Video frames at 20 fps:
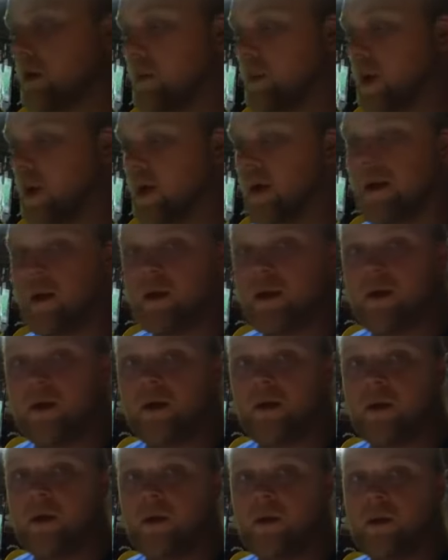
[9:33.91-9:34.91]
Painted it
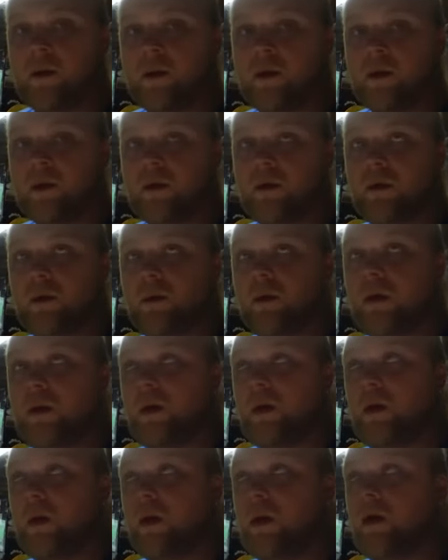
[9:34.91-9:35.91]
all blue,
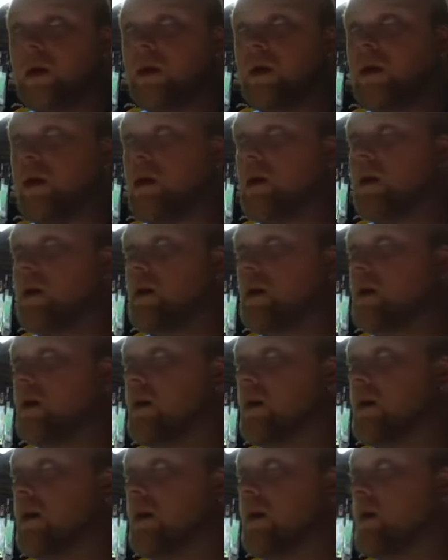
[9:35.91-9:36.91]
and
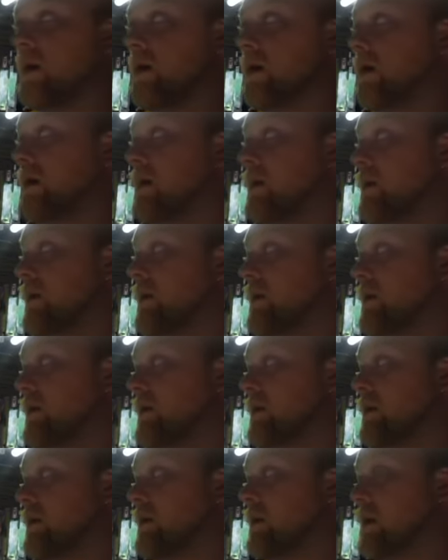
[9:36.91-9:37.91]

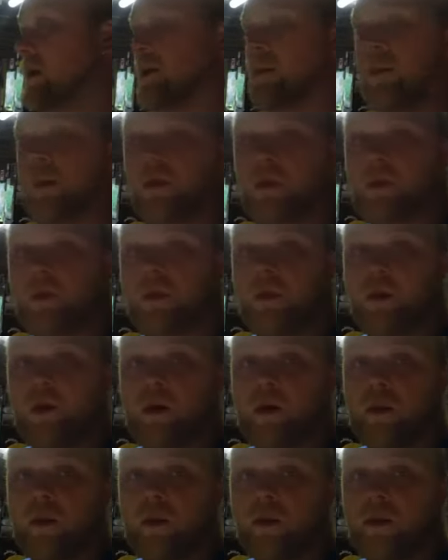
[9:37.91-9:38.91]
had to build a
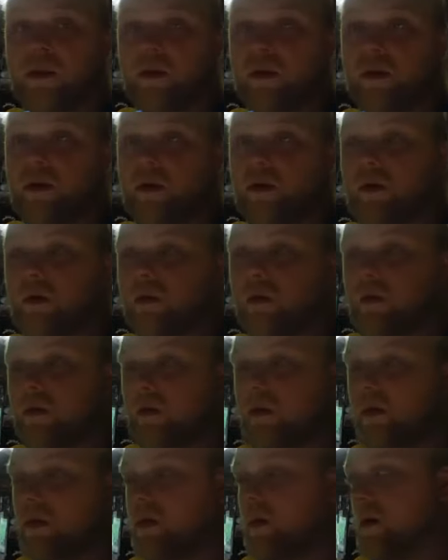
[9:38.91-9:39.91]
wall and put in a
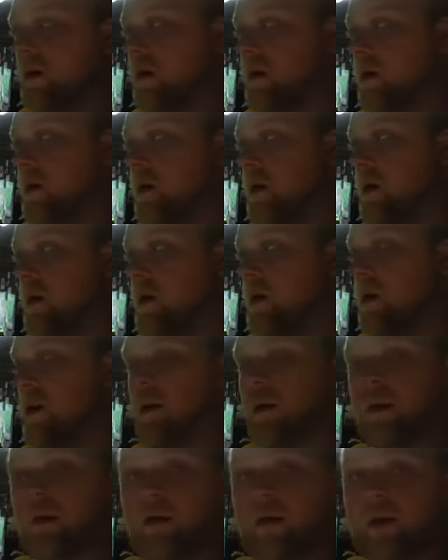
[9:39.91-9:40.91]
door
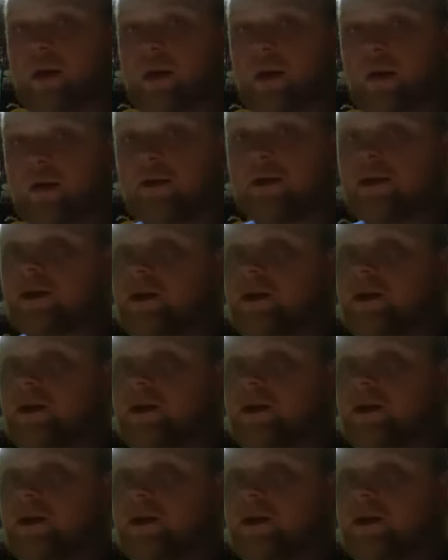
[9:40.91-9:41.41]
and all that good